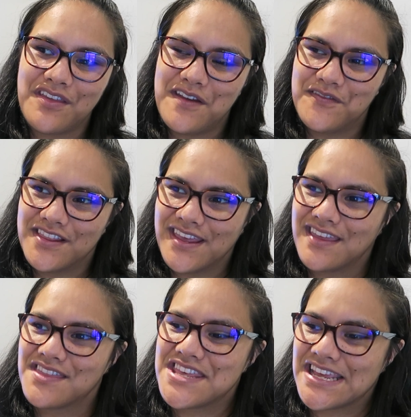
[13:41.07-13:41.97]
I feel
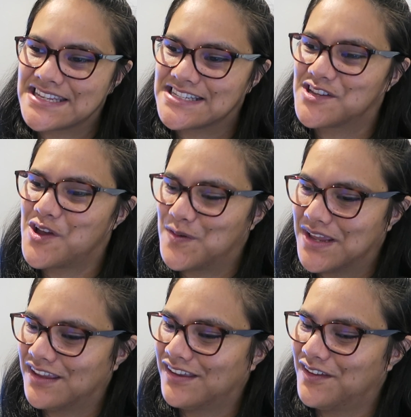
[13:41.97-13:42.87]
like things are
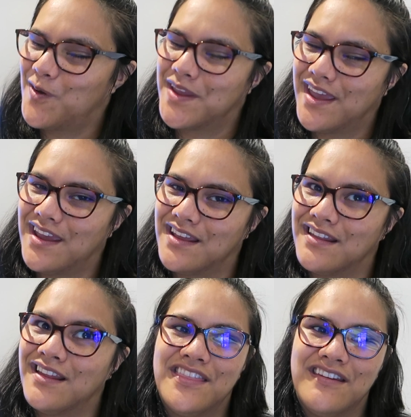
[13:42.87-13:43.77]
going okay.